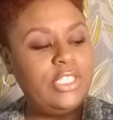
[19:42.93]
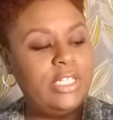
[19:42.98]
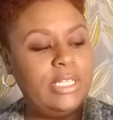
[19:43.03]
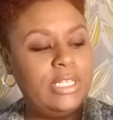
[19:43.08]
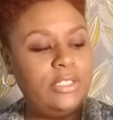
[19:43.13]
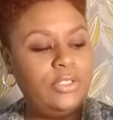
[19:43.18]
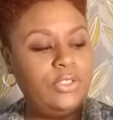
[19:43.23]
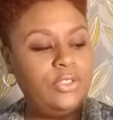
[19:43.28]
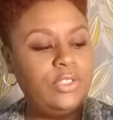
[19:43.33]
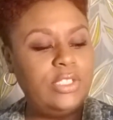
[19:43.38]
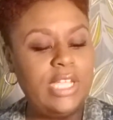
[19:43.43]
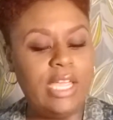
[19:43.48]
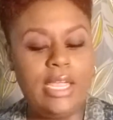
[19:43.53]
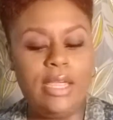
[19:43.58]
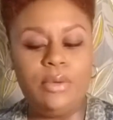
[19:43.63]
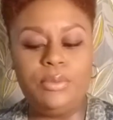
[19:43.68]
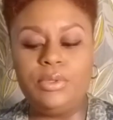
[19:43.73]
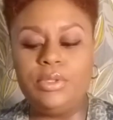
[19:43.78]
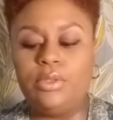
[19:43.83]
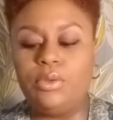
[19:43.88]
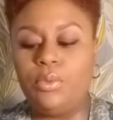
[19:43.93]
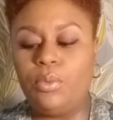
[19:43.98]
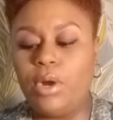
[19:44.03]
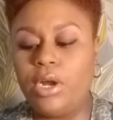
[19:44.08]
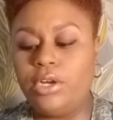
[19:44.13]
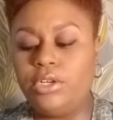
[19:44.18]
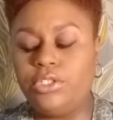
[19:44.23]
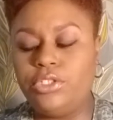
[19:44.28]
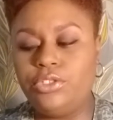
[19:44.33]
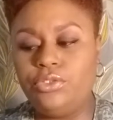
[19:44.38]
and entertain with the
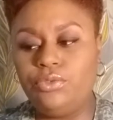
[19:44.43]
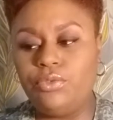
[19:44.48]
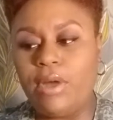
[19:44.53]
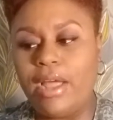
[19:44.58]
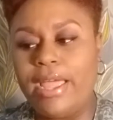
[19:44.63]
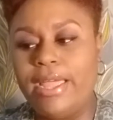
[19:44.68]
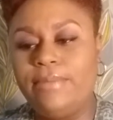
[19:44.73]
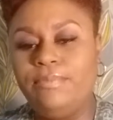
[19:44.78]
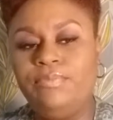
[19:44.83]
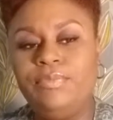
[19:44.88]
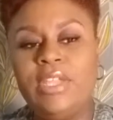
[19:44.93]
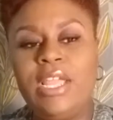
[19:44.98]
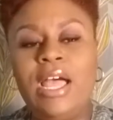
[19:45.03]
words you write.